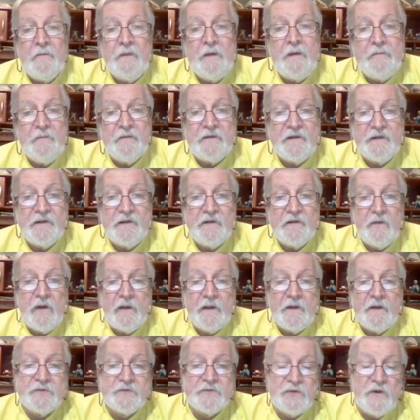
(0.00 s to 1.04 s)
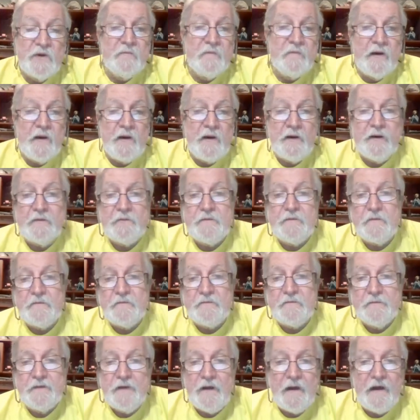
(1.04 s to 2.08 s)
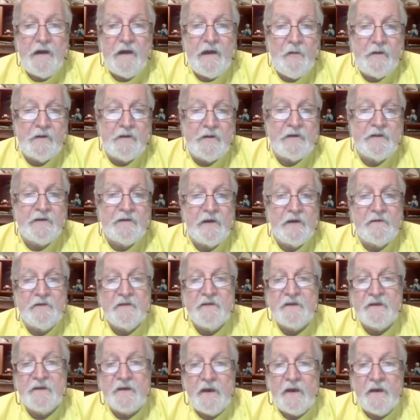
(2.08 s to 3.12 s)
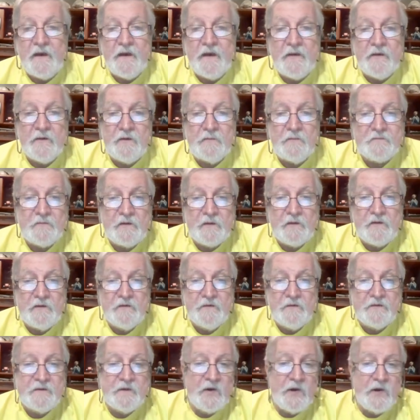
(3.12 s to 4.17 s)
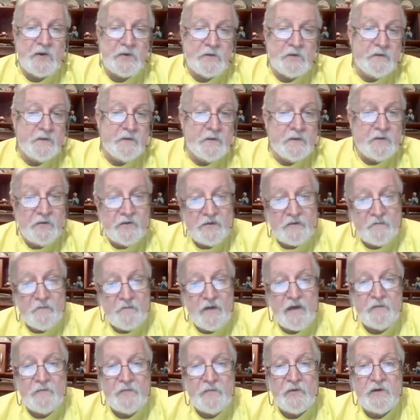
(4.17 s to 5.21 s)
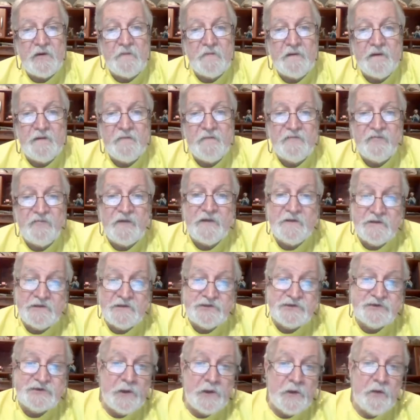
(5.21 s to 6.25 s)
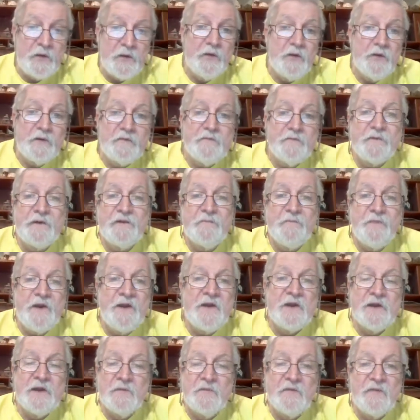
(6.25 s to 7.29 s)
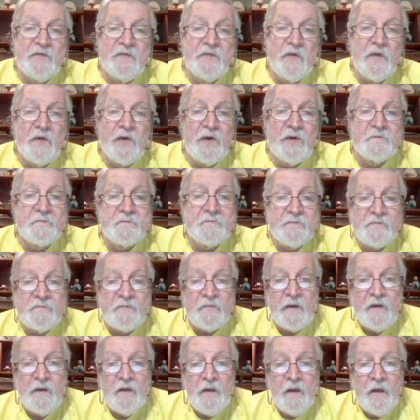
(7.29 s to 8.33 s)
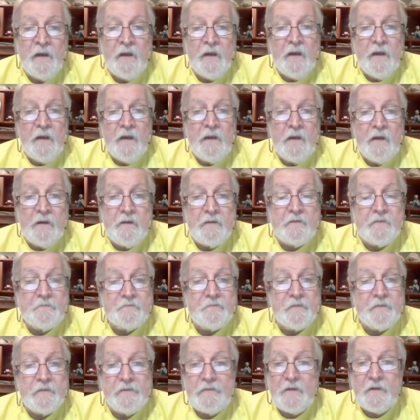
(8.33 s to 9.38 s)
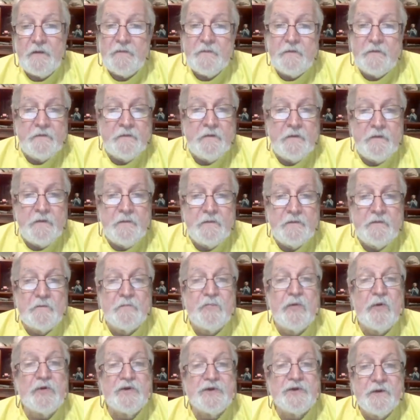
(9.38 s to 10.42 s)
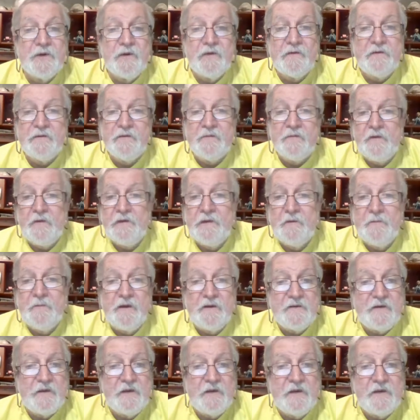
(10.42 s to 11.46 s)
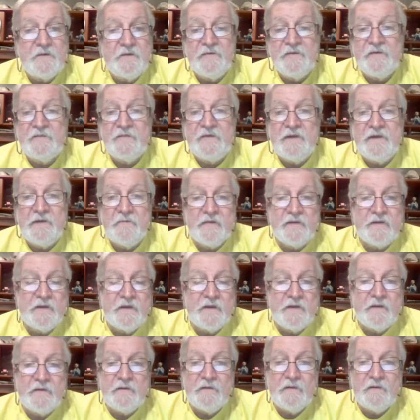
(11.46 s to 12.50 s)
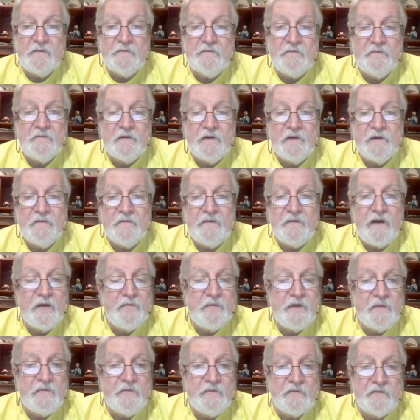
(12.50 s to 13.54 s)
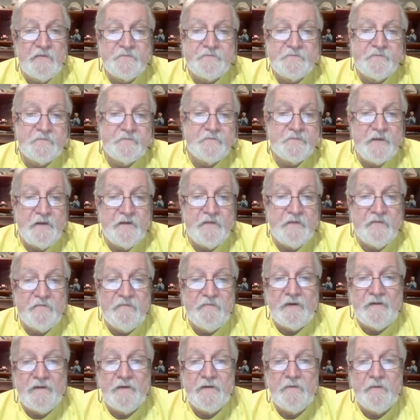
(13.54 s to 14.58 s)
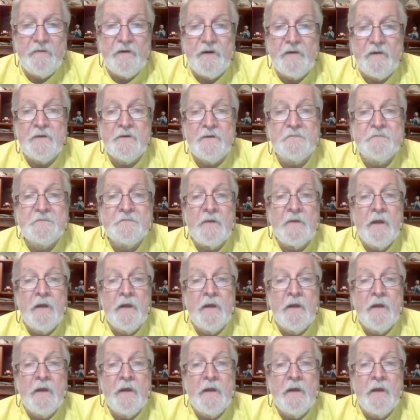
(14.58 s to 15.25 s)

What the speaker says: people said, well, I drove by the highway and I saw the sign, or there was an article in the newspaper, or my friend Joe has been here before. And the brochures are only about 10–15% of how people find out about you.